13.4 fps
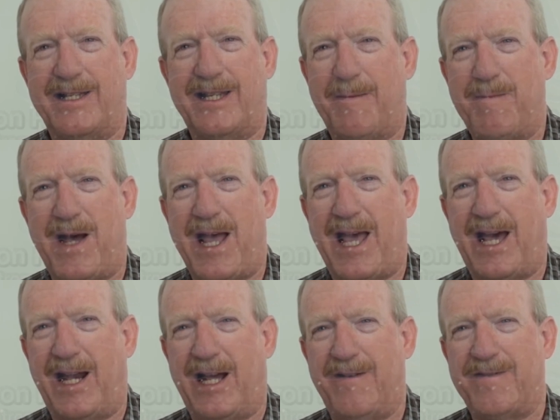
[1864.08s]
tip my
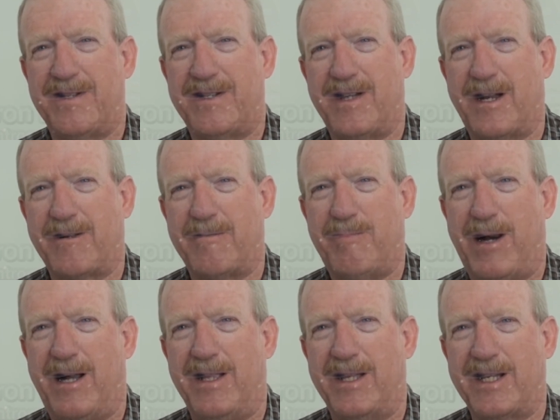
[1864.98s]
hat off to Dr.
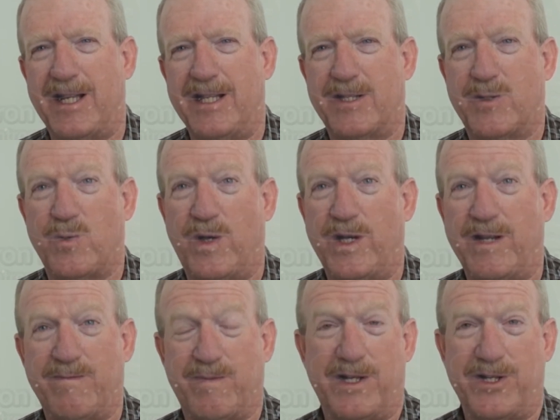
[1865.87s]
Pauling and his
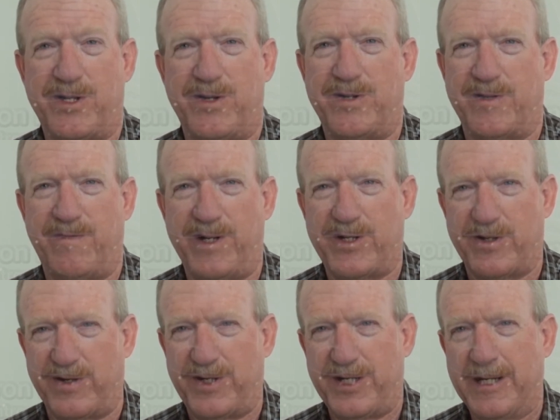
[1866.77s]
20 plus years of
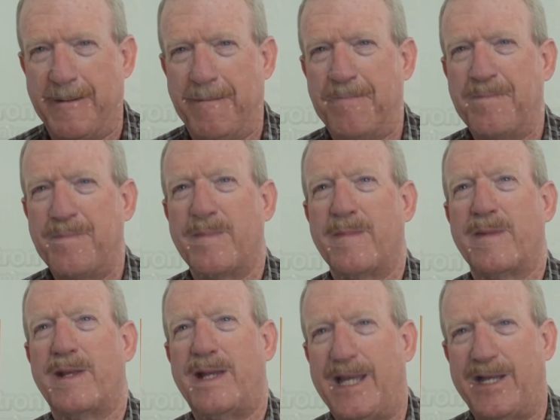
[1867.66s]
research
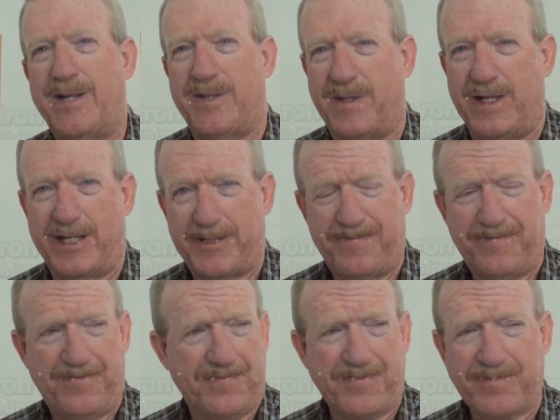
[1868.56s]
into this.
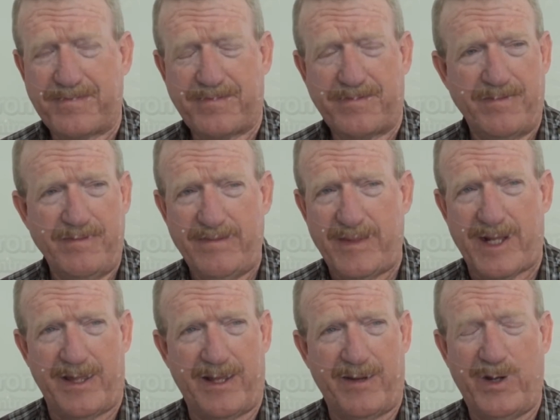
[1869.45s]

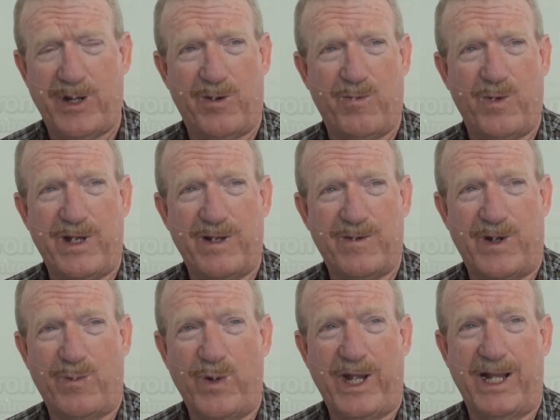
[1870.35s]

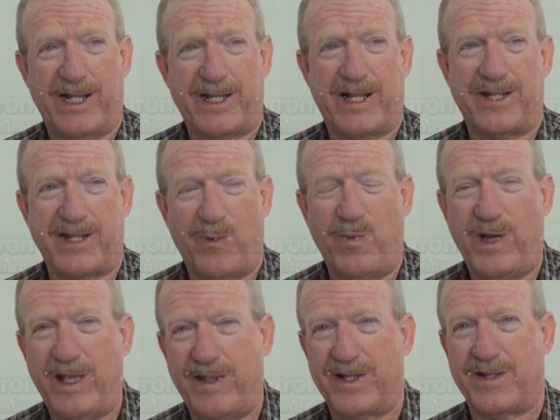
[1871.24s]
We, as I say,
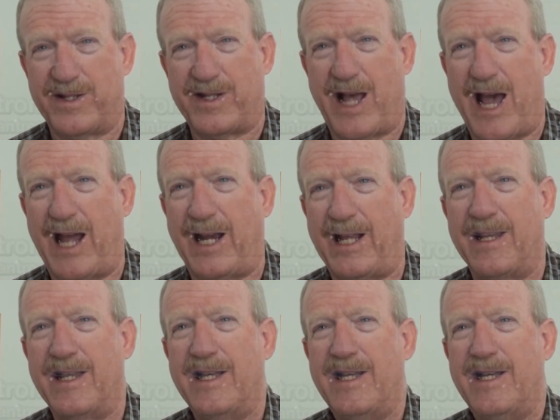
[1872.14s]
we, the
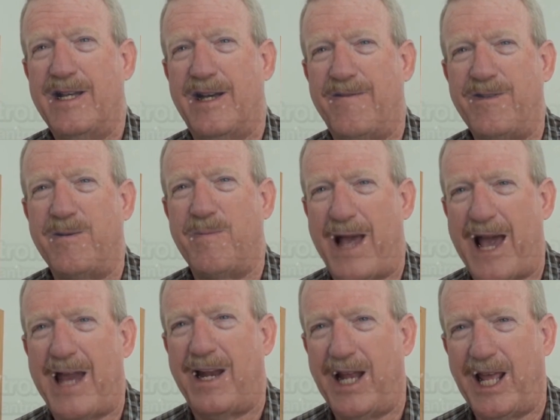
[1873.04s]
Society of
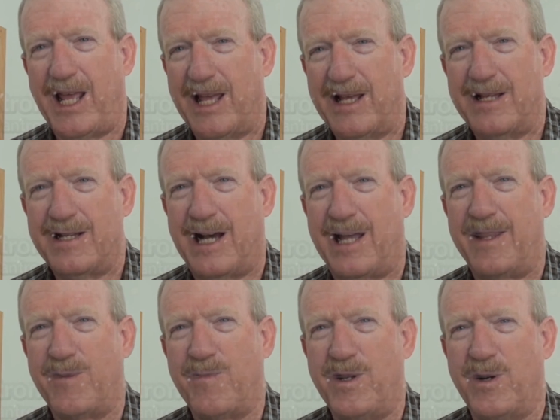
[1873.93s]
Humanity, I
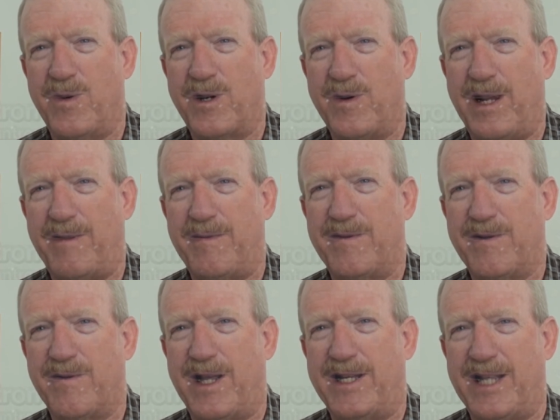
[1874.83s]
think we owe a
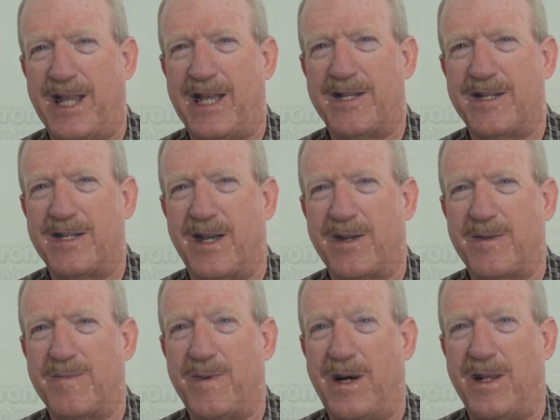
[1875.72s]
great debt to
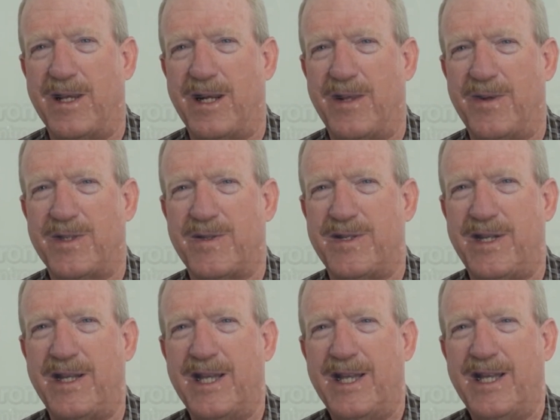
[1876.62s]
Dr. Pauling and others, because
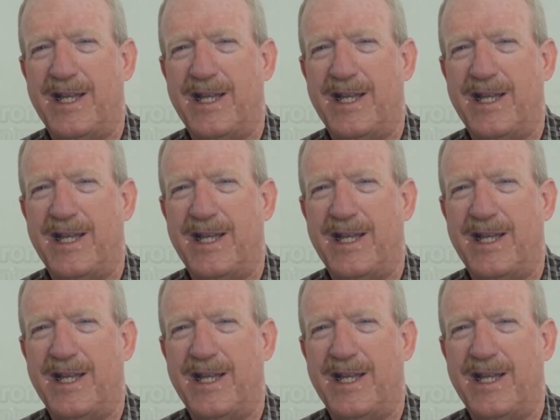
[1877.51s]
he,